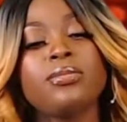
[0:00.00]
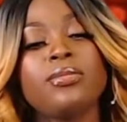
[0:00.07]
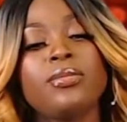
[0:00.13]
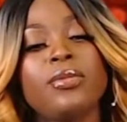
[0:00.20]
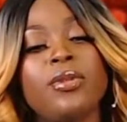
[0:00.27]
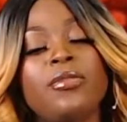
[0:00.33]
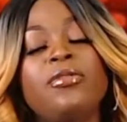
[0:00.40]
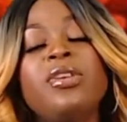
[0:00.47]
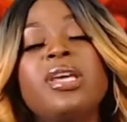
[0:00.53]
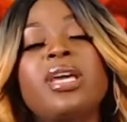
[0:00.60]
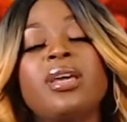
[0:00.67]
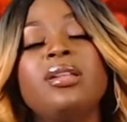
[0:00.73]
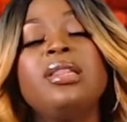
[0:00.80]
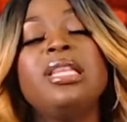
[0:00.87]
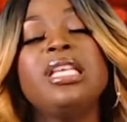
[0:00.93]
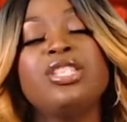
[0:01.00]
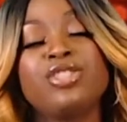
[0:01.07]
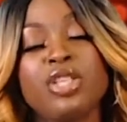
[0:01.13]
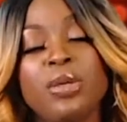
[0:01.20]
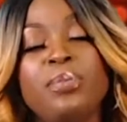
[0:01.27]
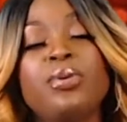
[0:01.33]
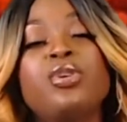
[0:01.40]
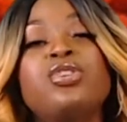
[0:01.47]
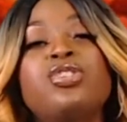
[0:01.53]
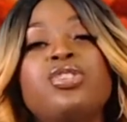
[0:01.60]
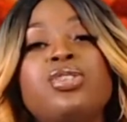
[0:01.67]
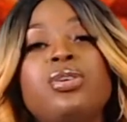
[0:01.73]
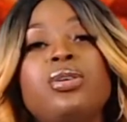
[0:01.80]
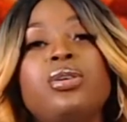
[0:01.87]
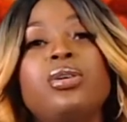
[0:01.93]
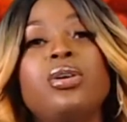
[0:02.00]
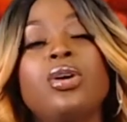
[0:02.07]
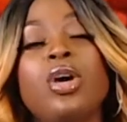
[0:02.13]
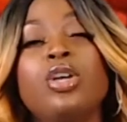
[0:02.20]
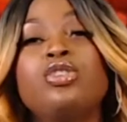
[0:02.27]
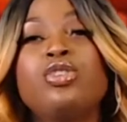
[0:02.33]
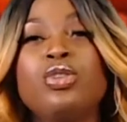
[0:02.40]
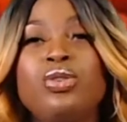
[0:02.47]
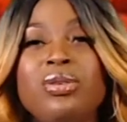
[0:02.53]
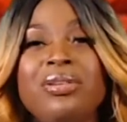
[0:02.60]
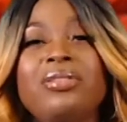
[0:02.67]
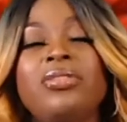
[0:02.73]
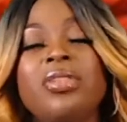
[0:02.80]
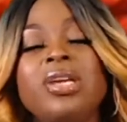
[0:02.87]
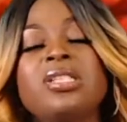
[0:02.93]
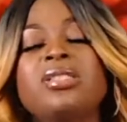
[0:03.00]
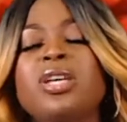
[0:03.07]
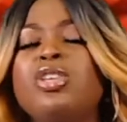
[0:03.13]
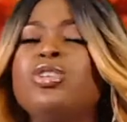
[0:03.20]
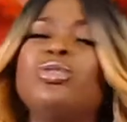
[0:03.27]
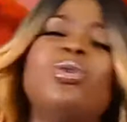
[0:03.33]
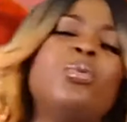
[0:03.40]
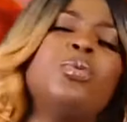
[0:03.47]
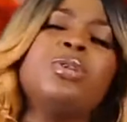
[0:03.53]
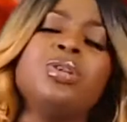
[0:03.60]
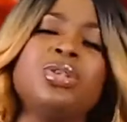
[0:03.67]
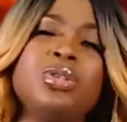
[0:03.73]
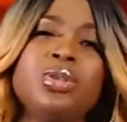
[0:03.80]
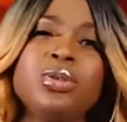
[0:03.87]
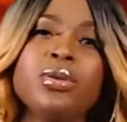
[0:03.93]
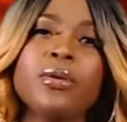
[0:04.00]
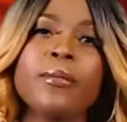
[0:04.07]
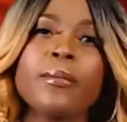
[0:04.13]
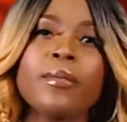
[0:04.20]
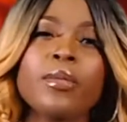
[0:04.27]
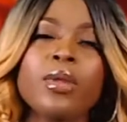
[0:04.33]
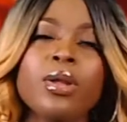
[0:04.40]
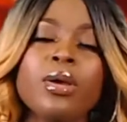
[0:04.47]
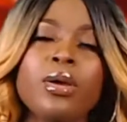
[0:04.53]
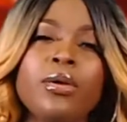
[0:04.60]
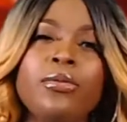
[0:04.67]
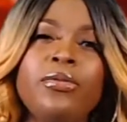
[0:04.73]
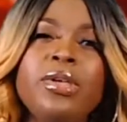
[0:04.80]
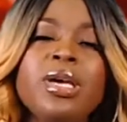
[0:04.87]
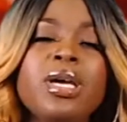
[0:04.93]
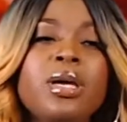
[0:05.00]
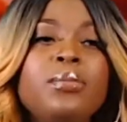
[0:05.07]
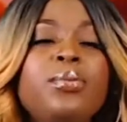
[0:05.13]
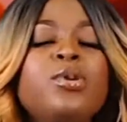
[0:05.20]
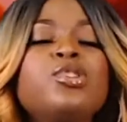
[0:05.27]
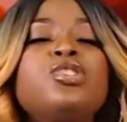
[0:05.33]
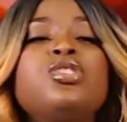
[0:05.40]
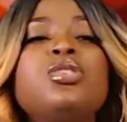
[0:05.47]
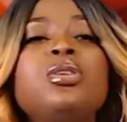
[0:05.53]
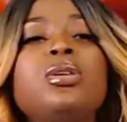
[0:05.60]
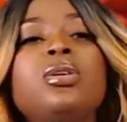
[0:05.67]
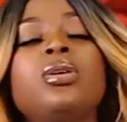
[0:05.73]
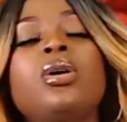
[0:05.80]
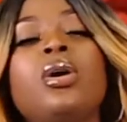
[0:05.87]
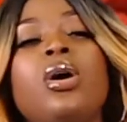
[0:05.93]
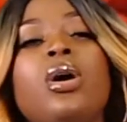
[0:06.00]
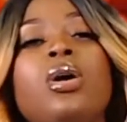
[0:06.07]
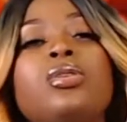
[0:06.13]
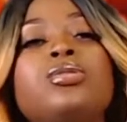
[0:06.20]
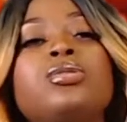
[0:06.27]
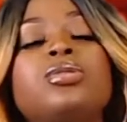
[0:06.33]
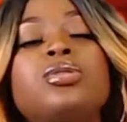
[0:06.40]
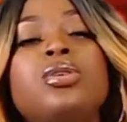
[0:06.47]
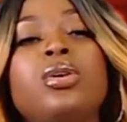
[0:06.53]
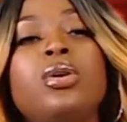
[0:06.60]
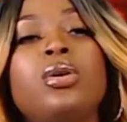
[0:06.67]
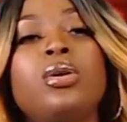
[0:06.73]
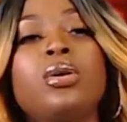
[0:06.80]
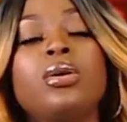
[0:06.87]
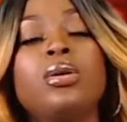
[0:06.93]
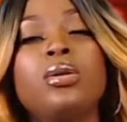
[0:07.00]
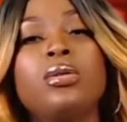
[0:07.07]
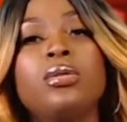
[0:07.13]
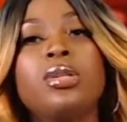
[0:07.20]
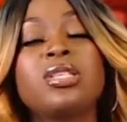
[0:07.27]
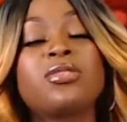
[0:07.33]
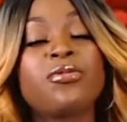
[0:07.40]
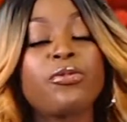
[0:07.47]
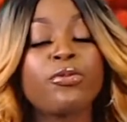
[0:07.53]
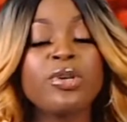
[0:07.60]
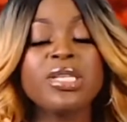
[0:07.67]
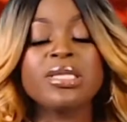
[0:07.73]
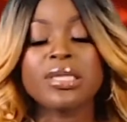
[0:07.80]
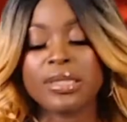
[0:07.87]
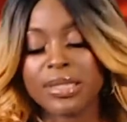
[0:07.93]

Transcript: fear can literally push you into doing things that you don't want to do. Fear can push you onto this freezing